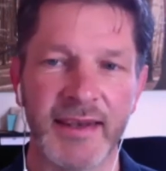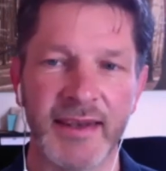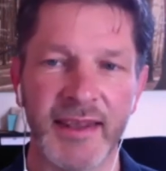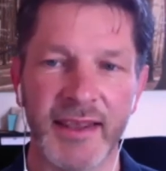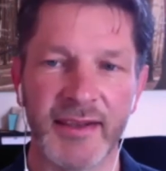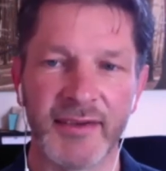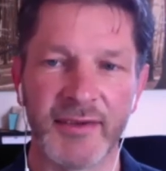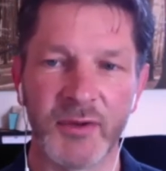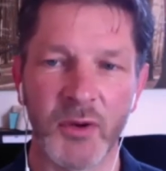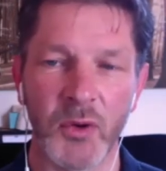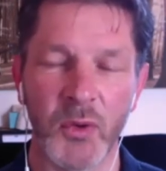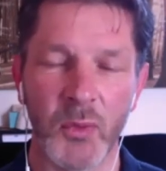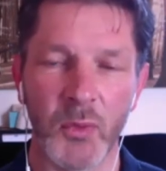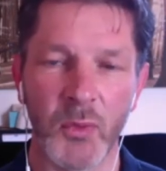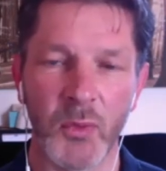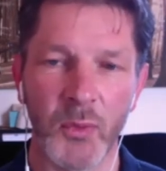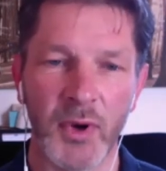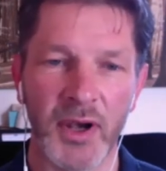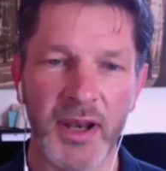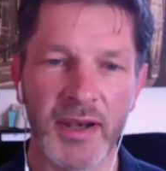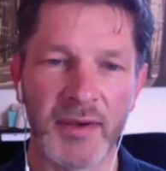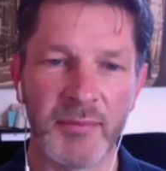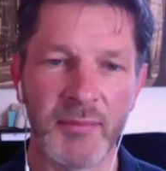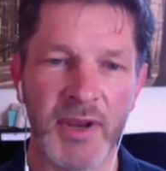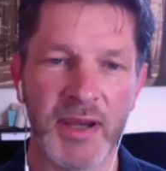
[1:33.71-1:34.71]
And so what I
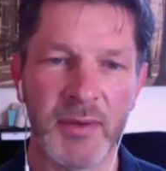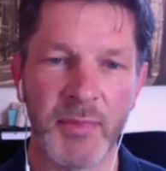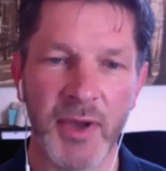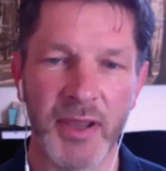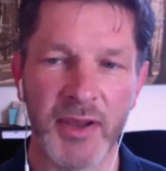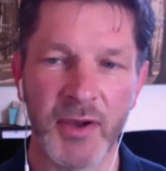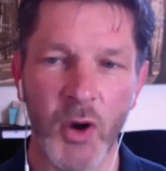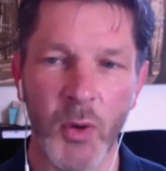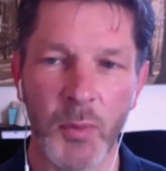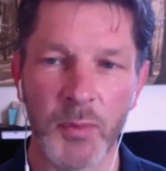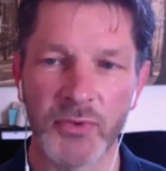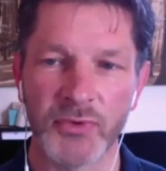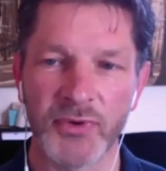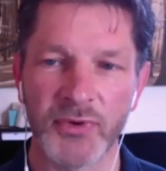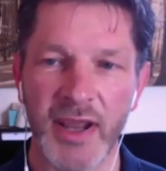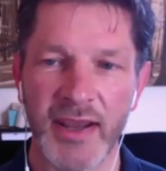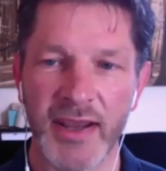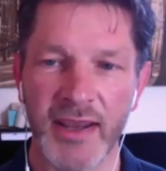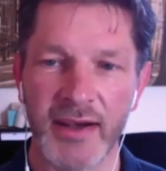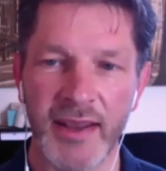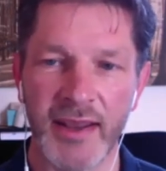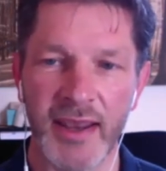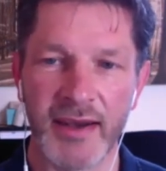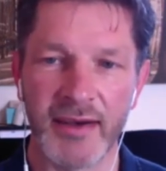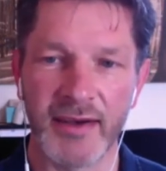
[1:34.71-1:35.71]
mean by
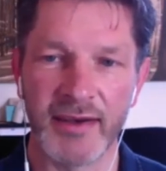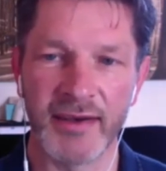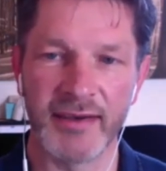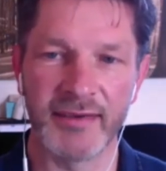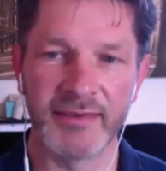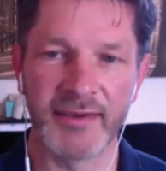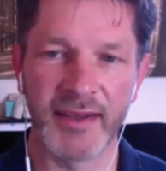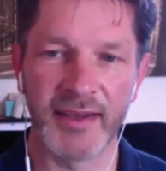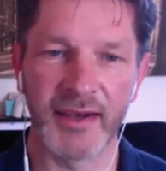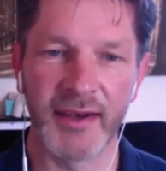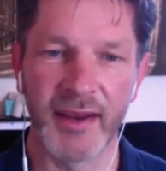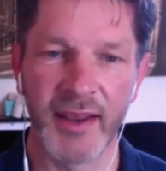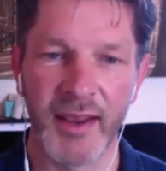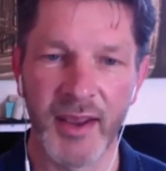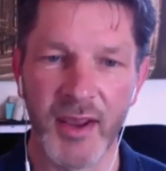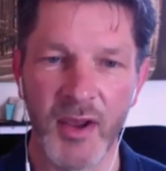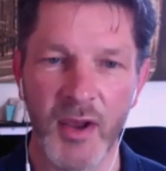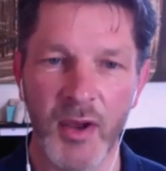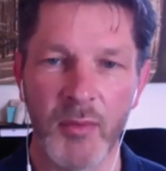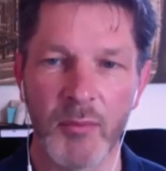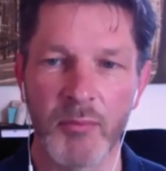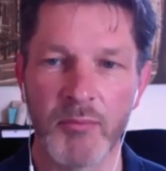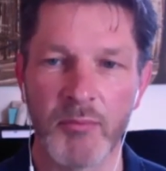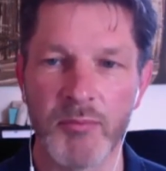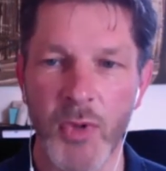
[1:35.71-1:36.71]
upregulated is that
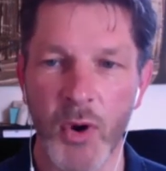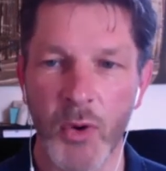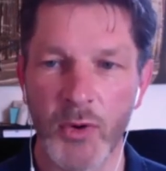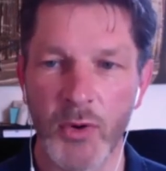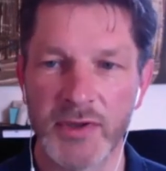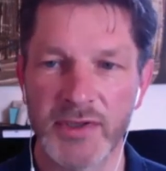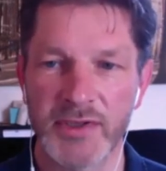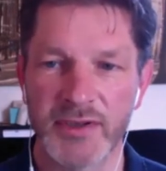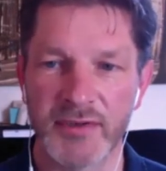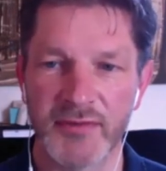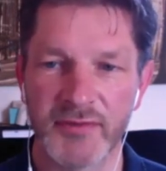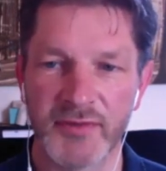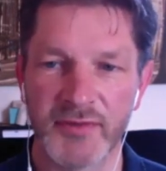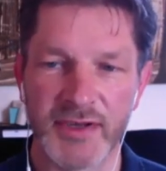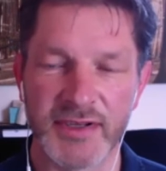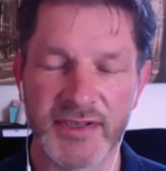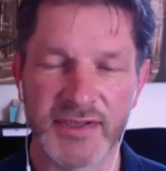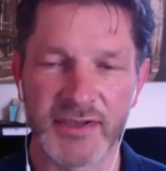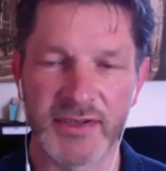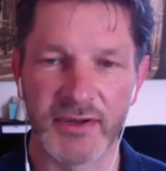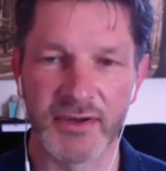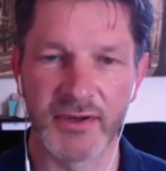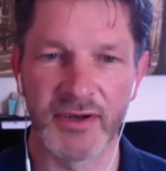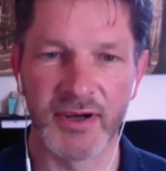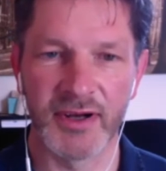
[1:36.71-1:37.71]
most of us
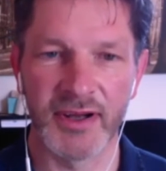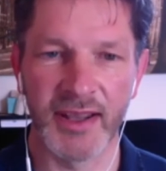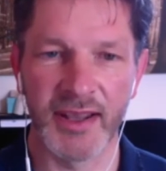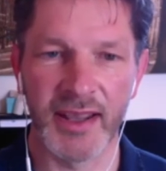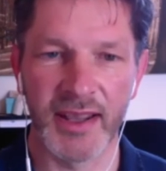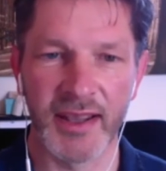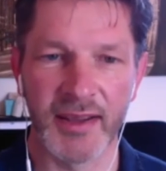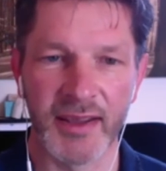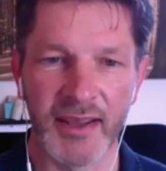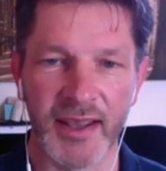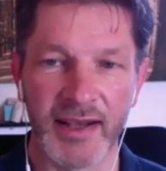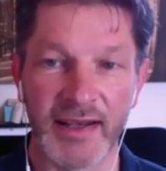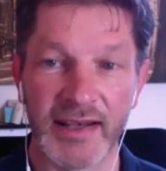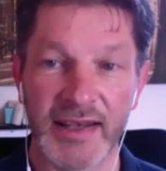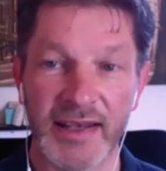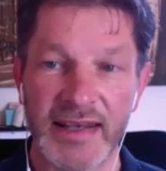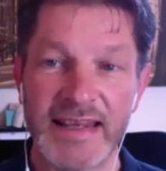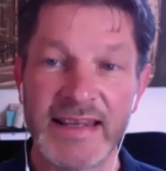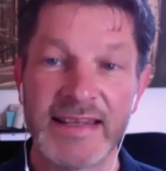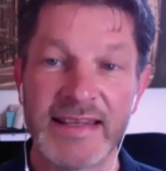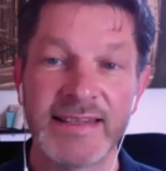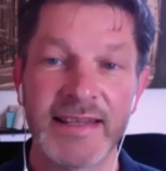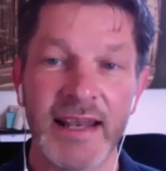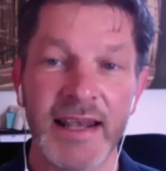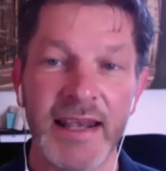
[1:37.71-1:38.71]
are at
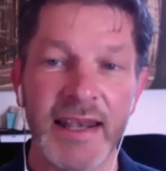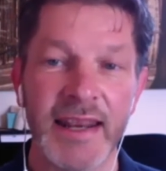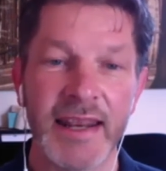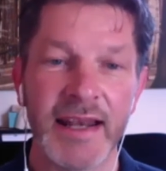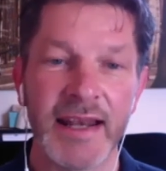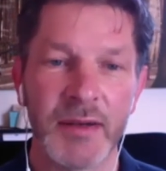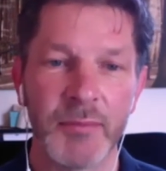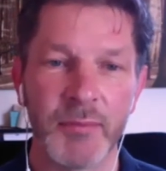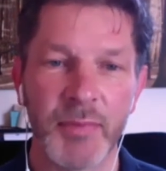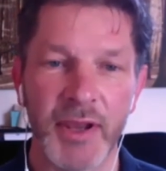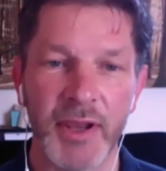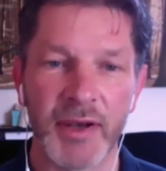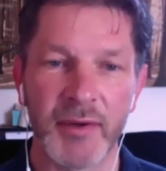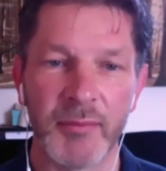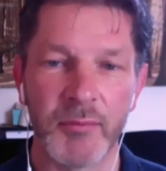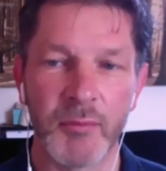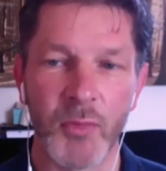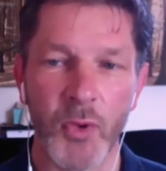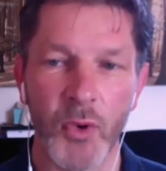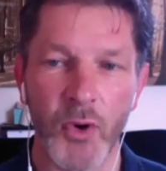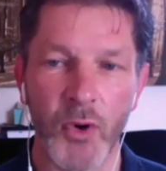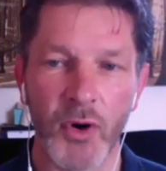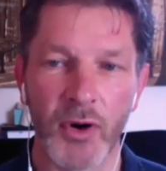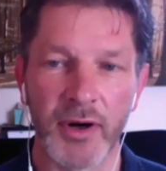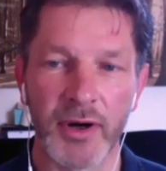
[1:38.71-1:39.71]
least a little bit
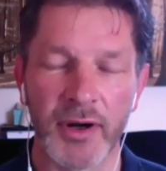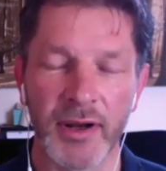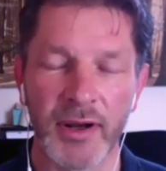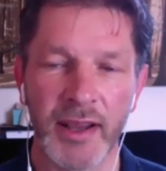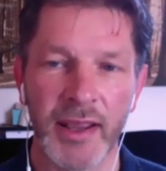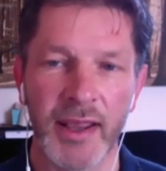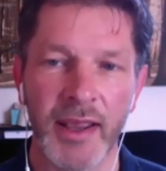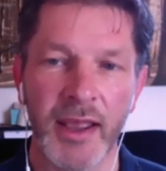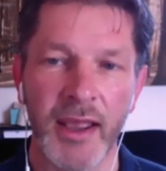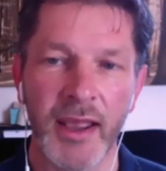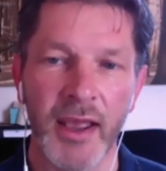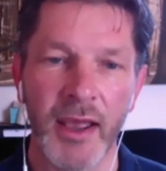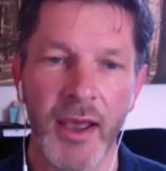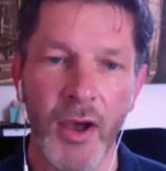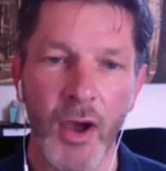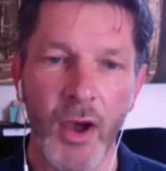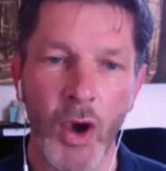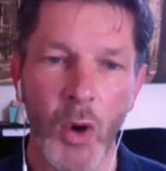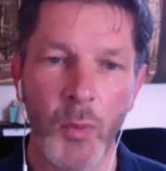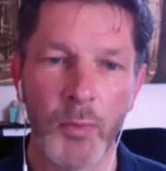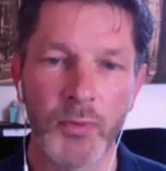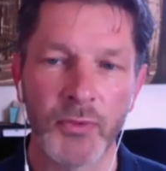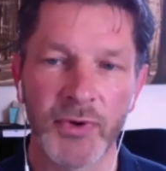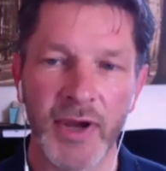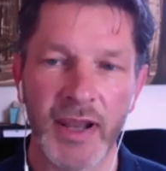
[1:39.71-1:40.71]
more
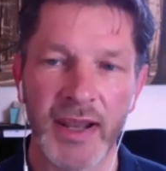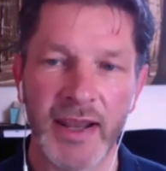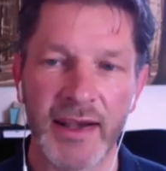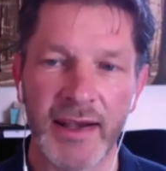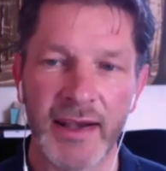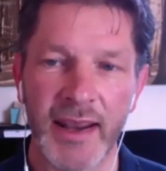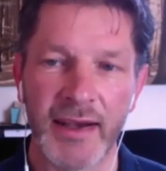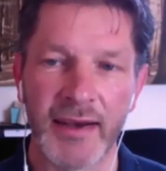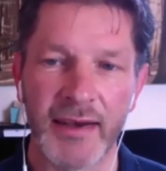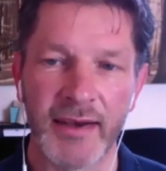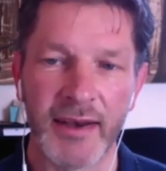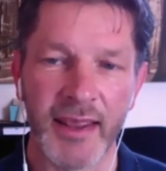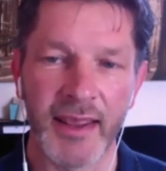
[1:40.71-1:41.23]
upregulated